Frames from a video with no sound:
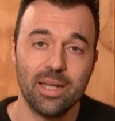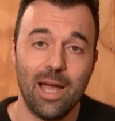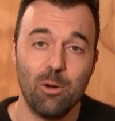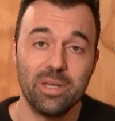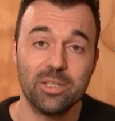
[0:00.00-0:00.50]
at how
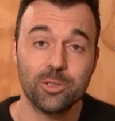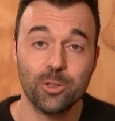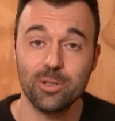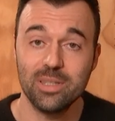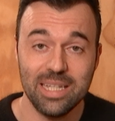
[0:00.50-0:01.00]
we can
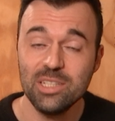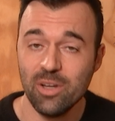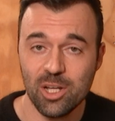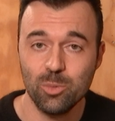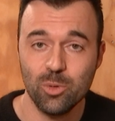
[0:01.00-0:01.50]
turn these
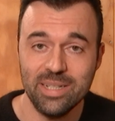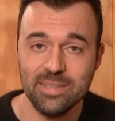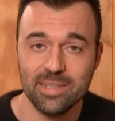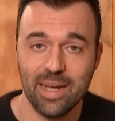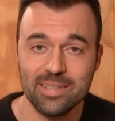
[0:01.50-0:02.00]
valuable
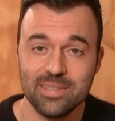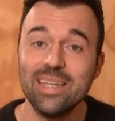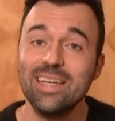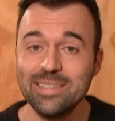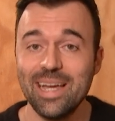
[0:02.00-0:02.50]
insights
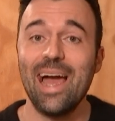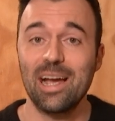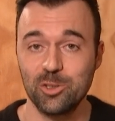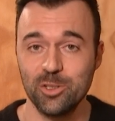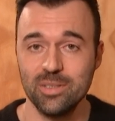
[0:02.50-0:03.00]
into
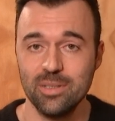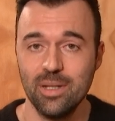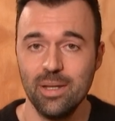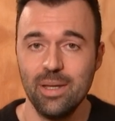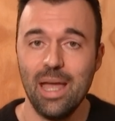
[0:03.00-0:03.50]
action.
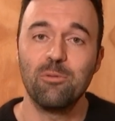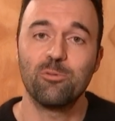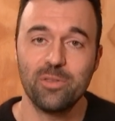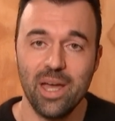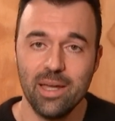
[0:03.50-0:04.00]
And for
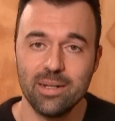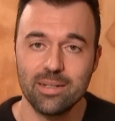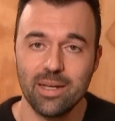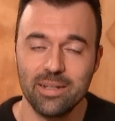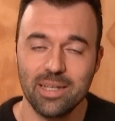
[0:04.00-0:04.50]
that,
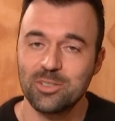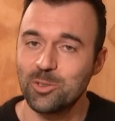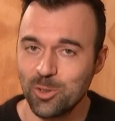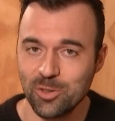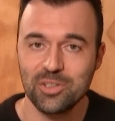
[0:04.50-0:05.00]
I'd like to
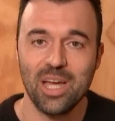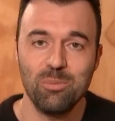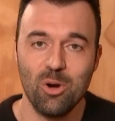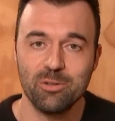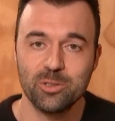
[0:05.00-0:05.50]
turn the time
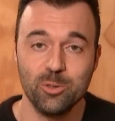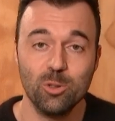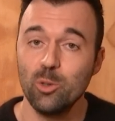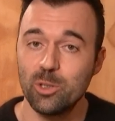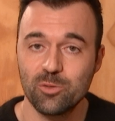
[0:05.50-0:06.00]
over to
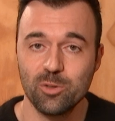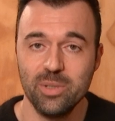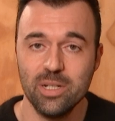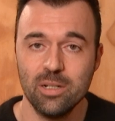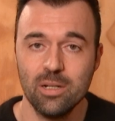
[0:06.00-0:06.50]
Lukas
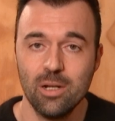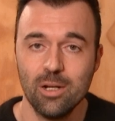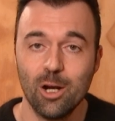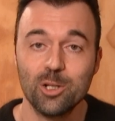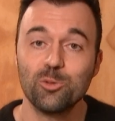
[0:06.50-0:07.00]
Vermeer,
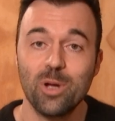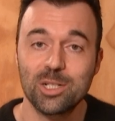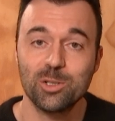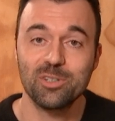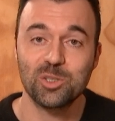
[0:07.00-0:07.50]
our
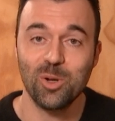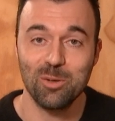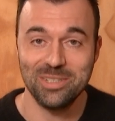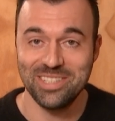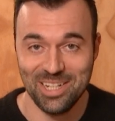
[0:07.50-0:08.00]
Director of
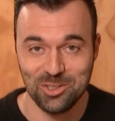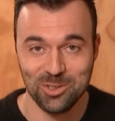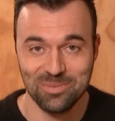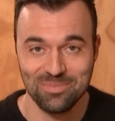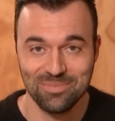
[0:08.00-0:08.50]

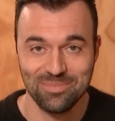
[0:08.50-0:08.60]
Experimentation.